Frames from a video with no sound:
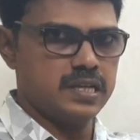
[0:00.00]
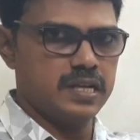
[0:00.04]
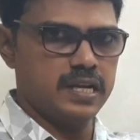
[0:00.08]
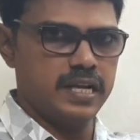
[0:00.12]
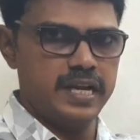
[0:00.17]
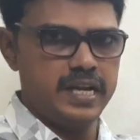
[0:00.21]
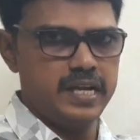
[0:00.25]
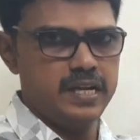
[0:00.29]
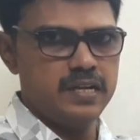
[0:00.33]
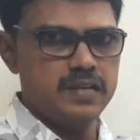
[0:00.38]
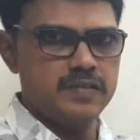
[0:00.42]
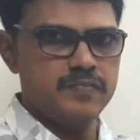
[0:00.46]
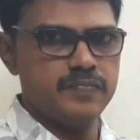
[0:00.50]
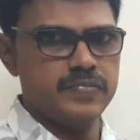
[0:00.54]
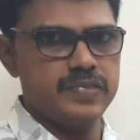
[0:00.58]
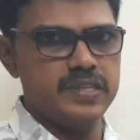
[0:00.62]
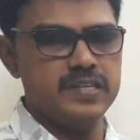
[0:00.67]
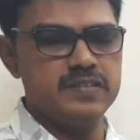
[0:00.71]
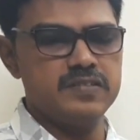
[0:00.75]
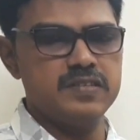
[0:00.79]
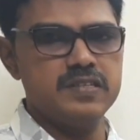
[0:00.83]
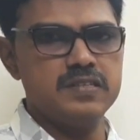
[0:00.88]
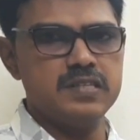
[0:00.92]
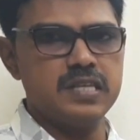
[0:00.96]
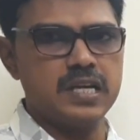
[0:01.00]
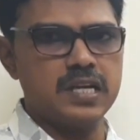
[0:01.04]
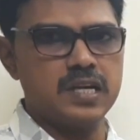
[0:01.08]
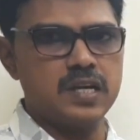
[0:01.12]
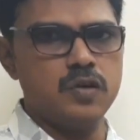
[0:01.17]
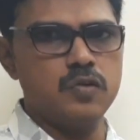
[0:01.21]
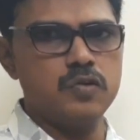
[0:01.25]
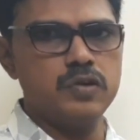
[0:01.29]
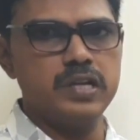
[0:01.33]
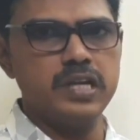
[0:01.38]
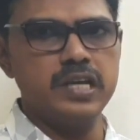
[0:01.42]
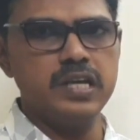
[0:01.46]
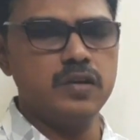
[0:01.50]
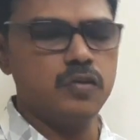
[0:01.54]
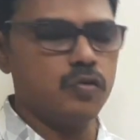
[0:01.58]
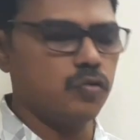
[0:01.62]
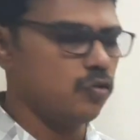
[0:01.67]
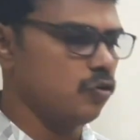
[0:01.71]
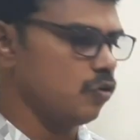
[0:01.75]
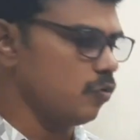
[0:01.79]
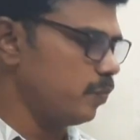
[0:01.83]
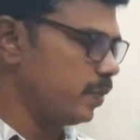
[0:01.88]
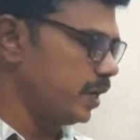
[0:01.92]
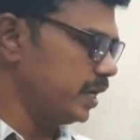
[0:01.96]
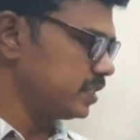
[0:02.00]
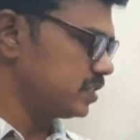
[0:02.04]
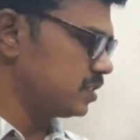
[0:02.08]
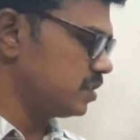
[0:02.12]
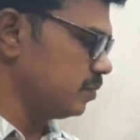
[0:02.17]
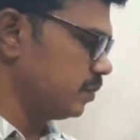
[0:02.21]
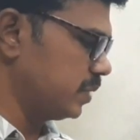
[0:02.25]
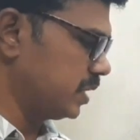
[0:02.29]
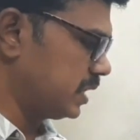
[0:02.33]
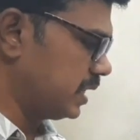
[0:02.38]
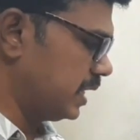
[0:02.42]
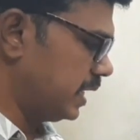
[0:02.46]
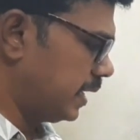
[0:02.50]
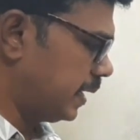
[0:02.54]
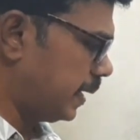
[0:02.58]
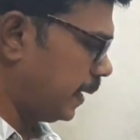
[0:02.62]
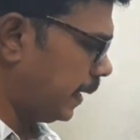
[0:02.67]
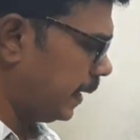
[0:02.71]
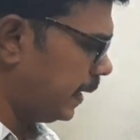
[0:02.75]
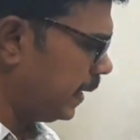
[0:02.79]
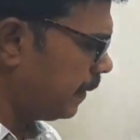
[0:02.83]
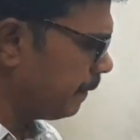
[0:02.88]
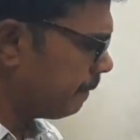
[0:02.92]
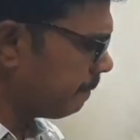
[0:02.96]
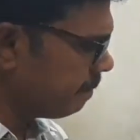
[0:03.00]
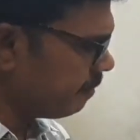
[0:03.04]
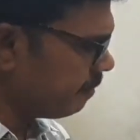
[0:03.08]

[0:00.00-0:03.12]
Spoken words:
right? This is accounting rule based method, right?